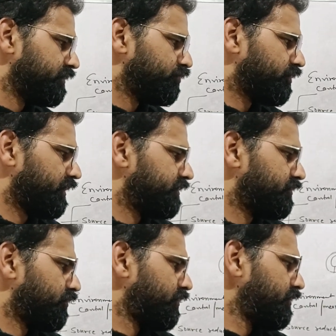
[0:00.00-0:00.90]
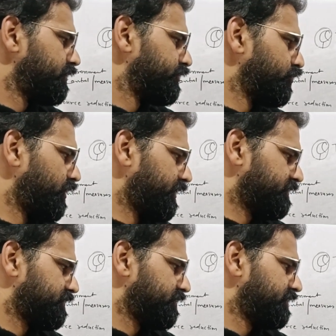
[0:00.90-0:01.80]
to control
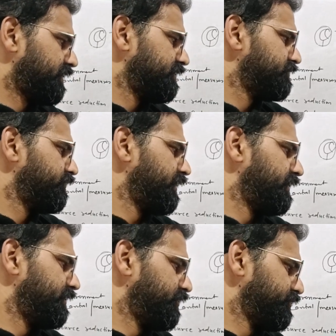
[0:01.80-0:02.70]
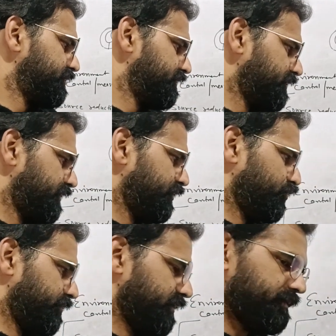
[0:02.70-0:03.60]
culex, that is filariasis in
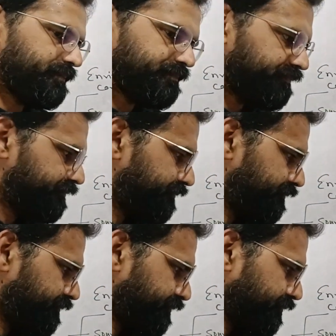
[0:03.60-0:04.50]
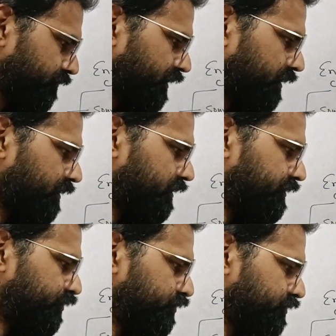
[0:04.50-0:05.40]
human.
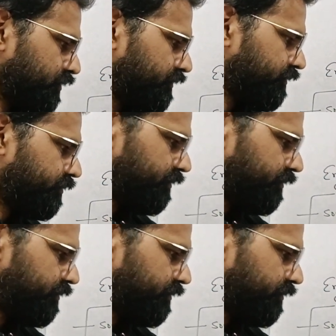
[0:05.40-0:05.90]
Use of